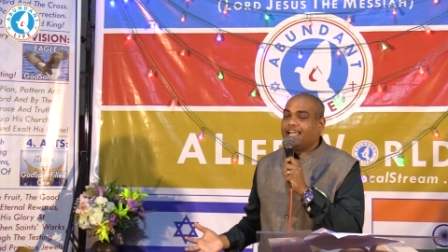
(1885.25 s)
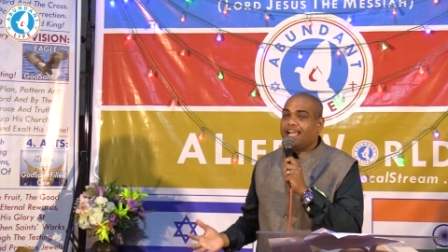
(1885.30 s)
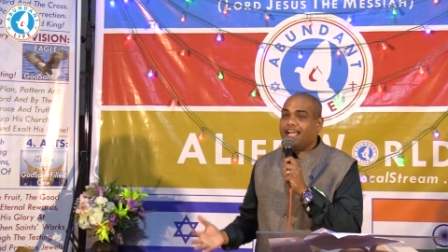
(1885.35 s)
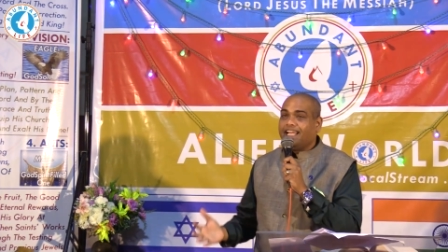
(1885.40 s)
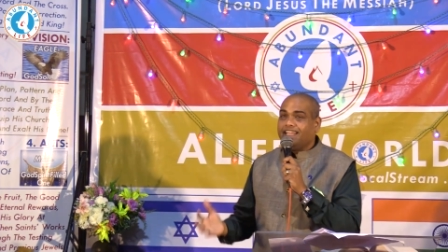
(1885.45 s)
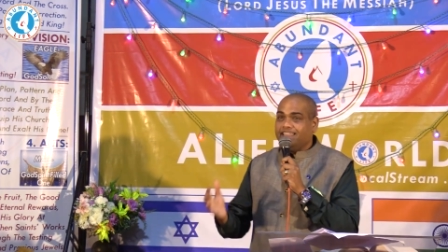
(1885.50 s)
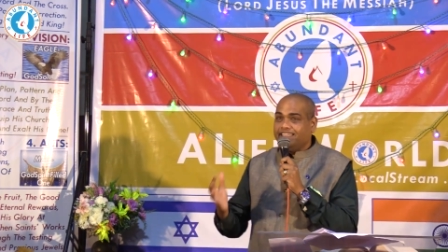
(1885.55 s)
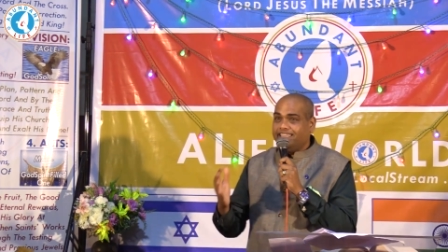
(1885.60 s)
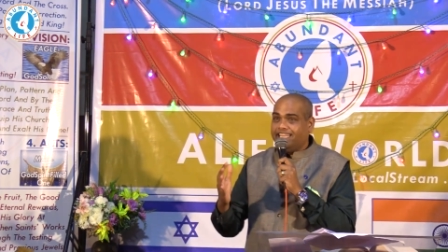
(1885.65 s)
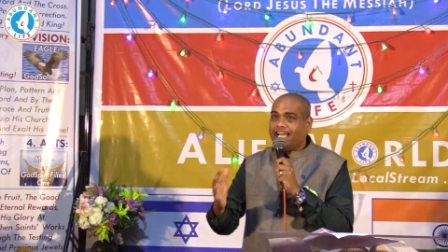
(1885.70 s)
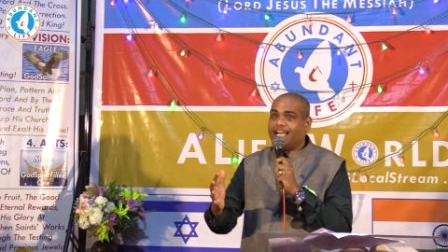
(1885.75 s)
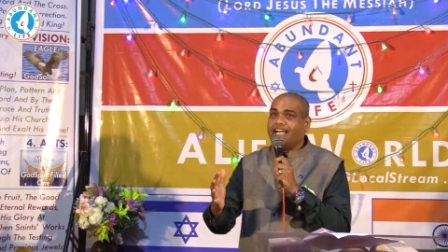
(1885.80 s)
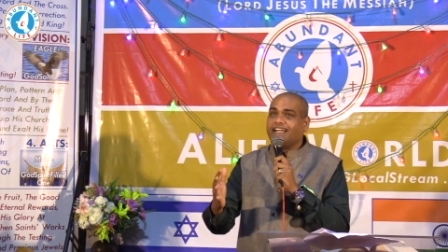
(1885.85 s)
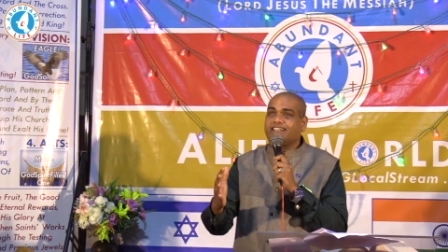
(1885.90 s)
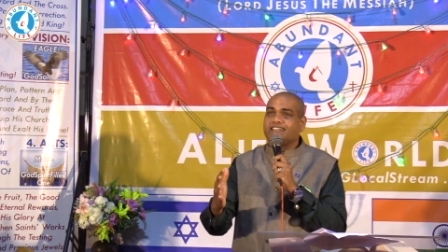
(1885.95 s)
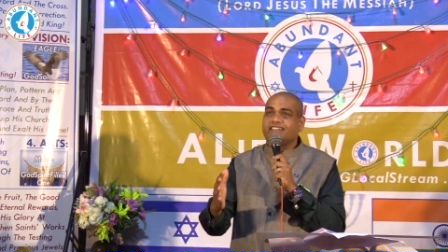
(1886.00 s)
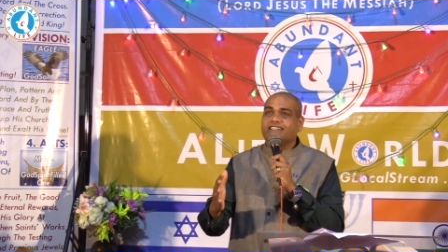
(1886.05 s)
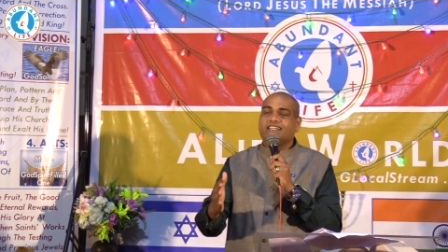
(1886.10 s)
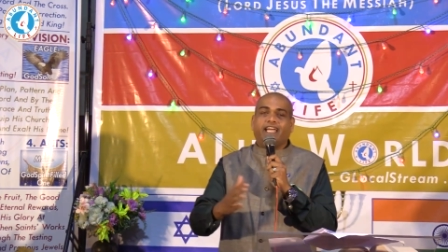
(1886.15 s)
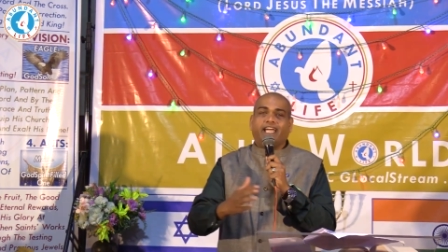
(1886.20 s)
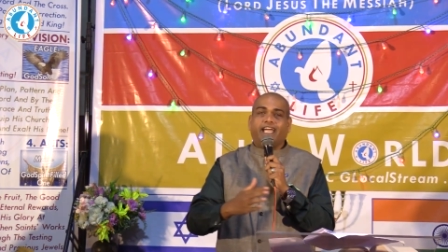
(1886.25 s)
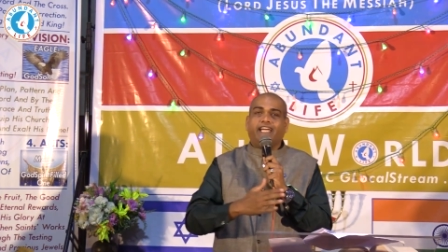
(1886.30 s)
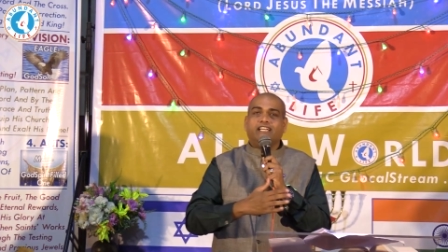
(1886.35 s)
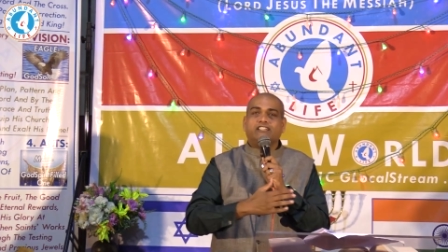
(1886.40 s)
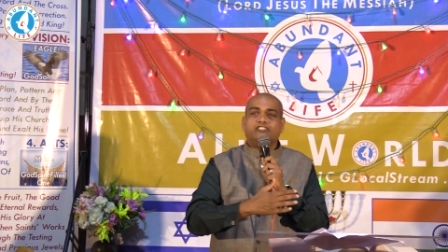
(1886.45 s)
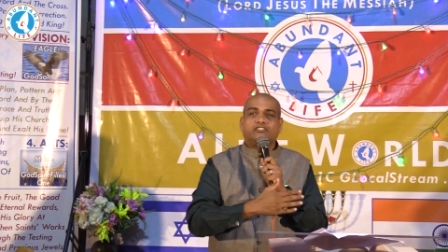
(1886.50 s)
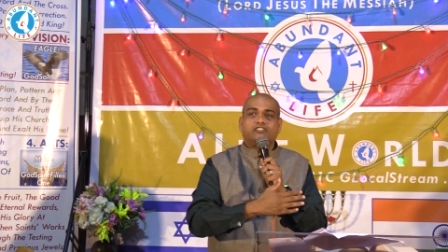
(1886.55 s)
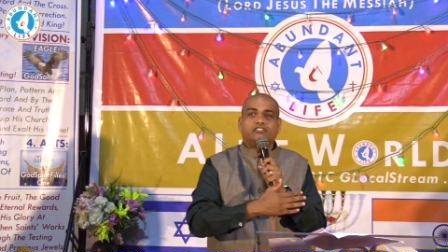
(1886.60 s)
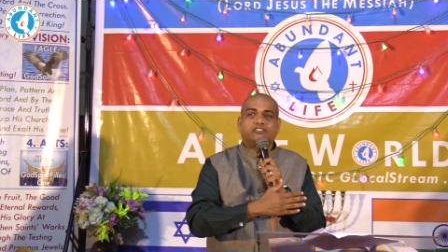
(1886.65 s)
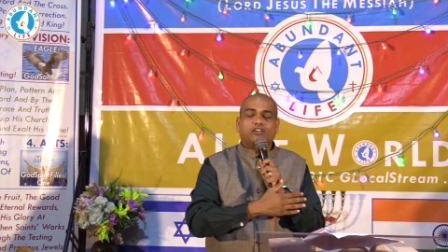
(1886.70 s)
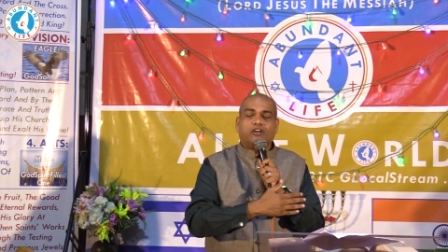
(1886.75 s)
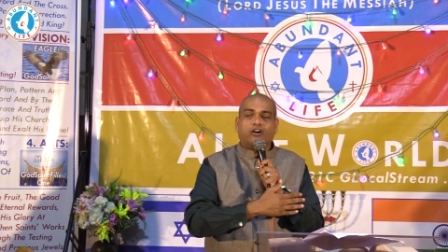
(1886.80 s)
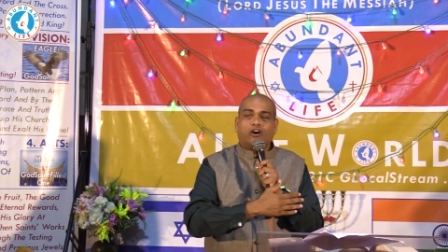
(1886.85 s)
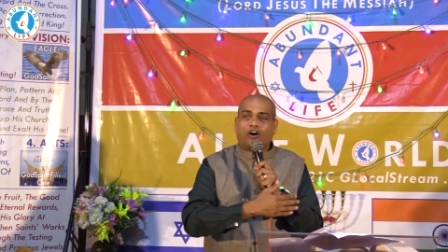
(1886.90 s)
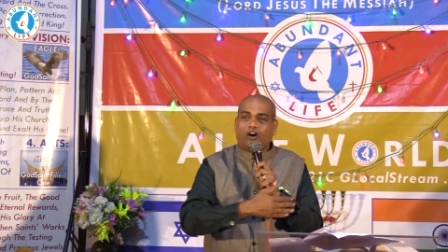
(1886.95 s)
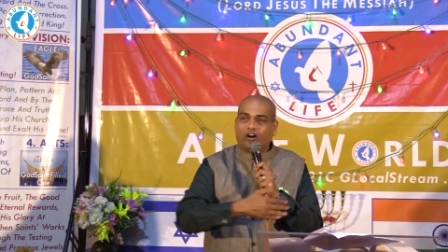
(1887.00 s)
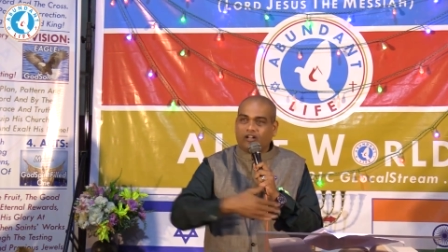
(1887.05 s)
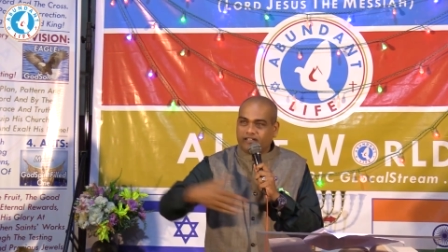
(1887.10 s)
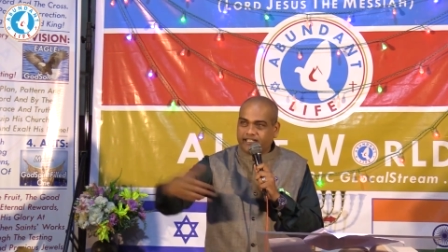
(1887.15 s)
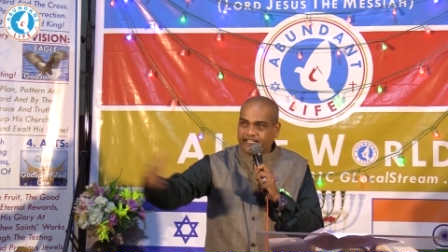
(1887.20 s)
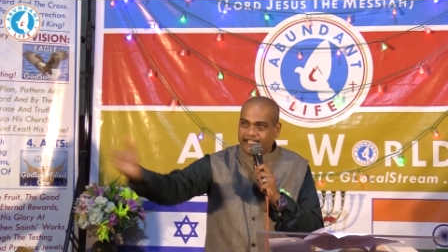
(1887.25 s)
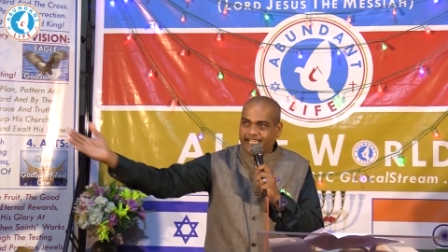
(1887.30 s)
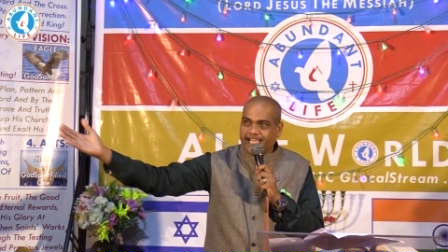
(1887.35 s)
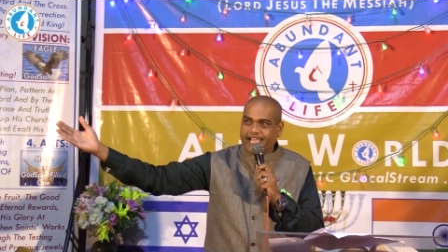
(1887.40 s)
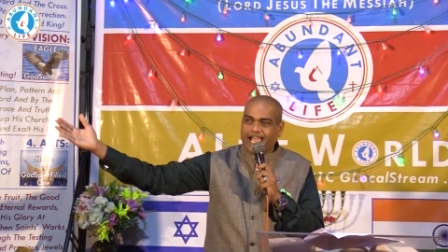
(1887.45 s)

And that is already